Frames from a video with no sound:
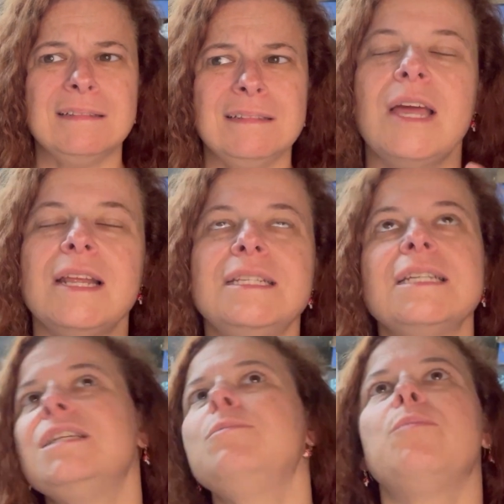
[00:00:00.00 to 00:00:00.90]
An
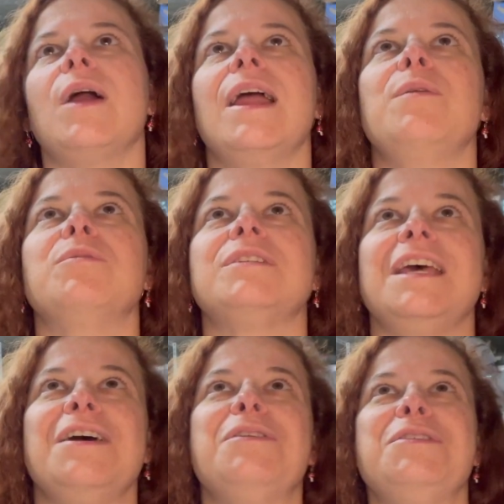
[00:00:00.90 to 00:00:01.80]
addicted brain will
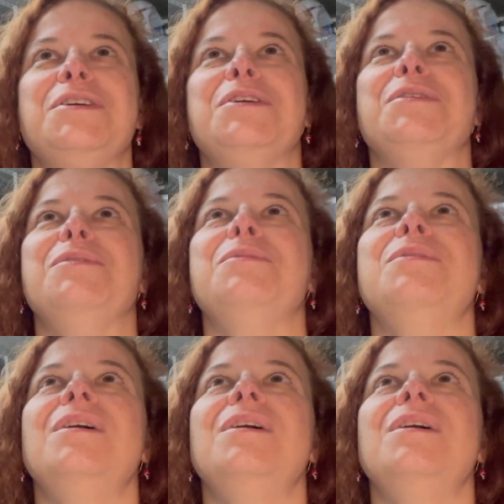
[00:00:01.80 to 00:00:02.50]
tell you